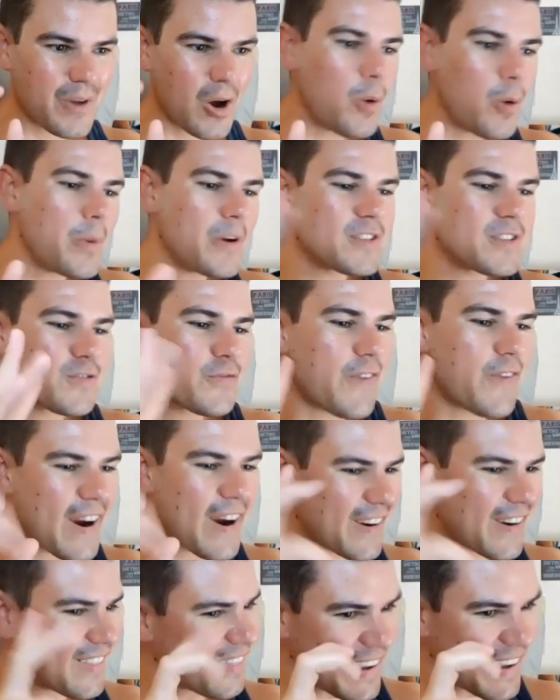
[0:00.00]
almost
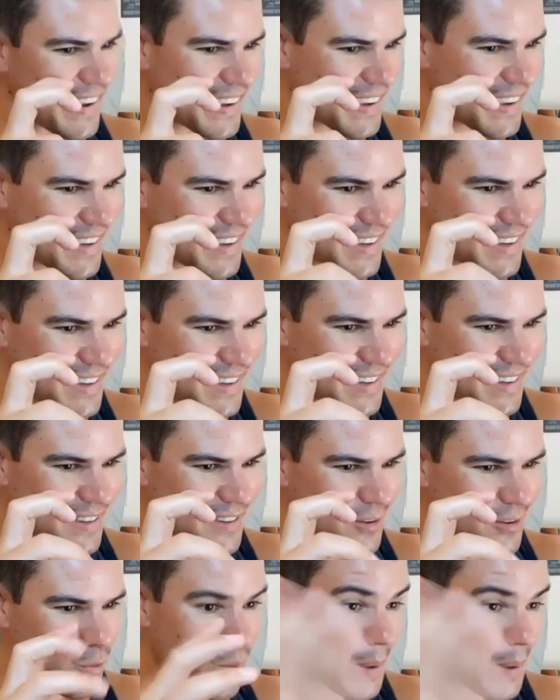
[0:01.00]
fairy-like
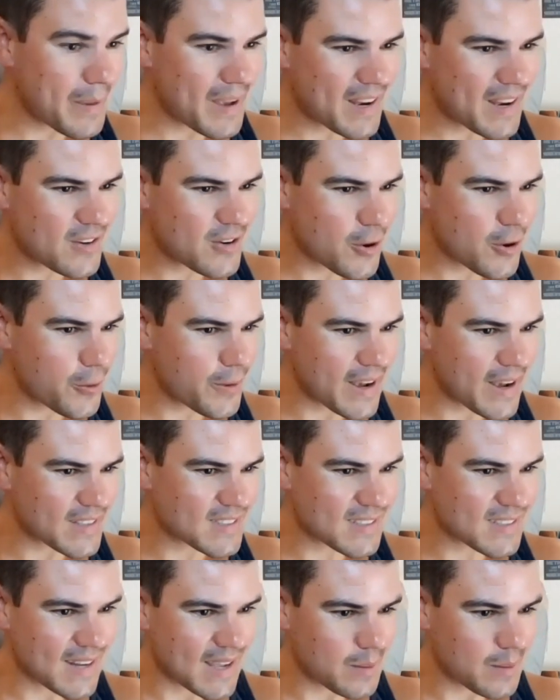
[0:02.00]
women known
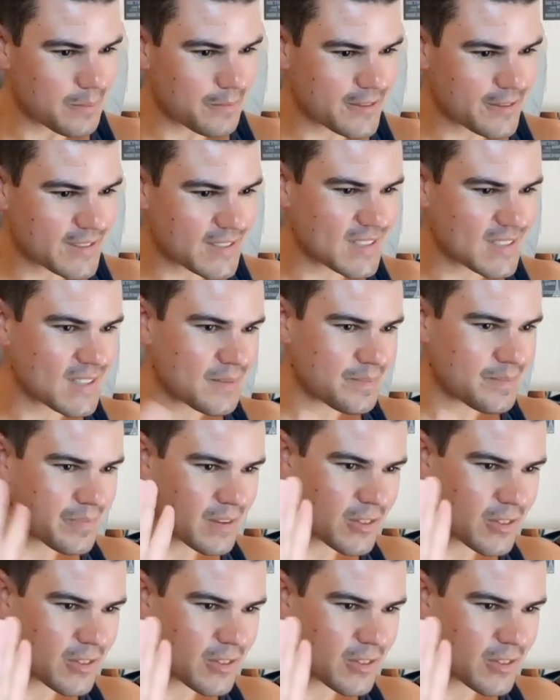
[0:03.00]
as nymphs.